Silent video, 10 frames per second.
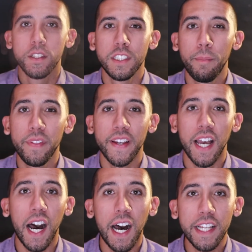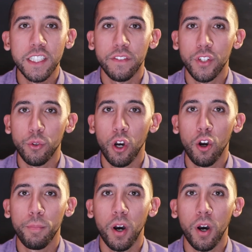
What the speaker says: Some of the cons of New Hope